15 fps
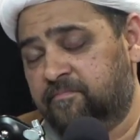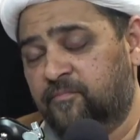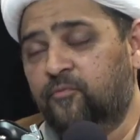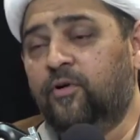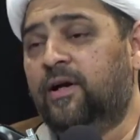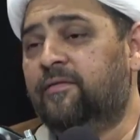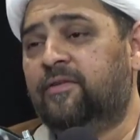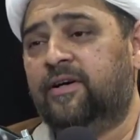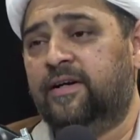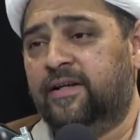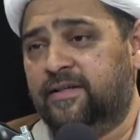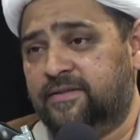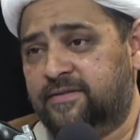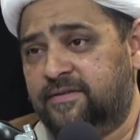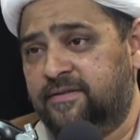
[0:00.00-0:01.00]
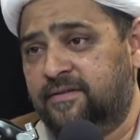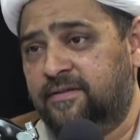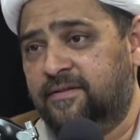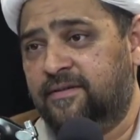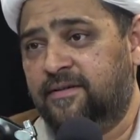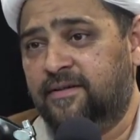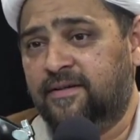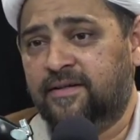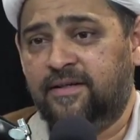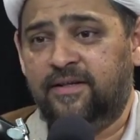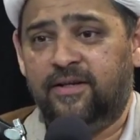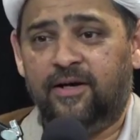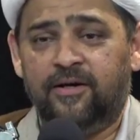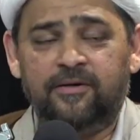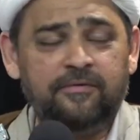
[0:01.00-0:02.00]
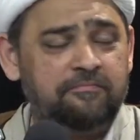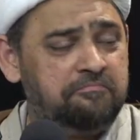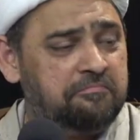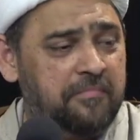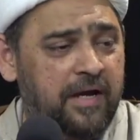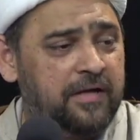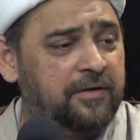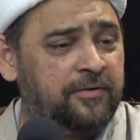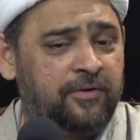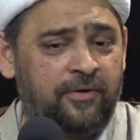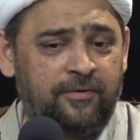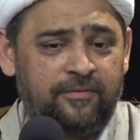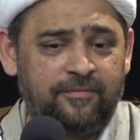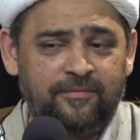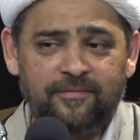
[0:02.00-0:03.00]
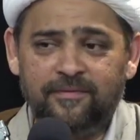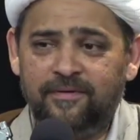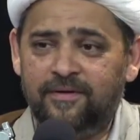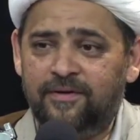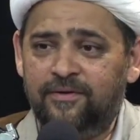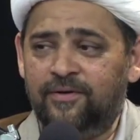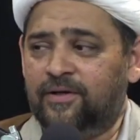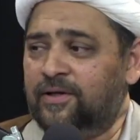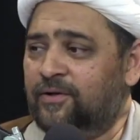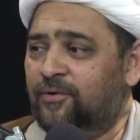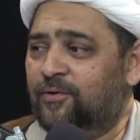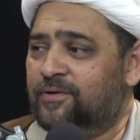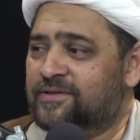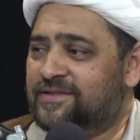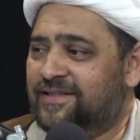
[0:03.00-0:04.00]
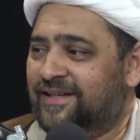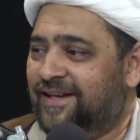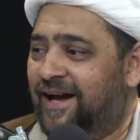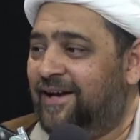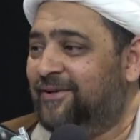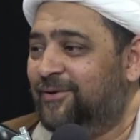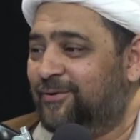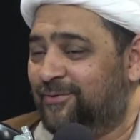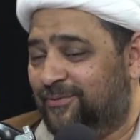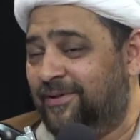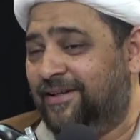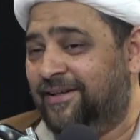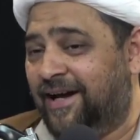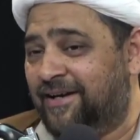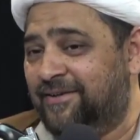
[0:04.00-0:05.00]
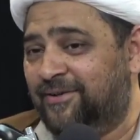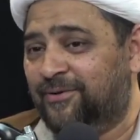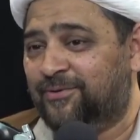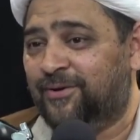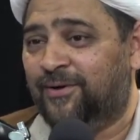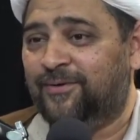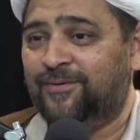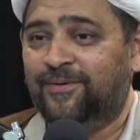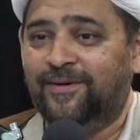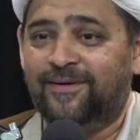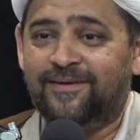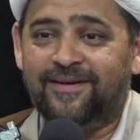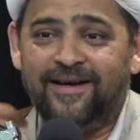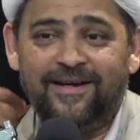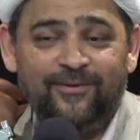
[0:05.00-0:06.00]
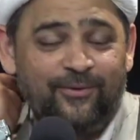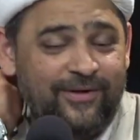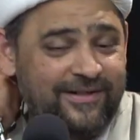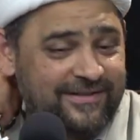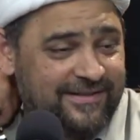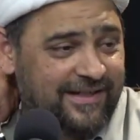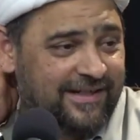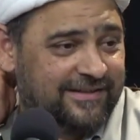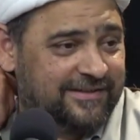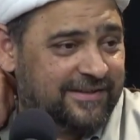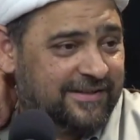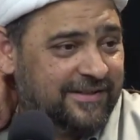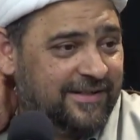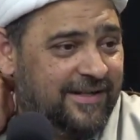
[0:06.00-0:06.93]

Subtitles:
Whatever it is. I don't know. You can go and see. I don't know. Right? What is the ajr?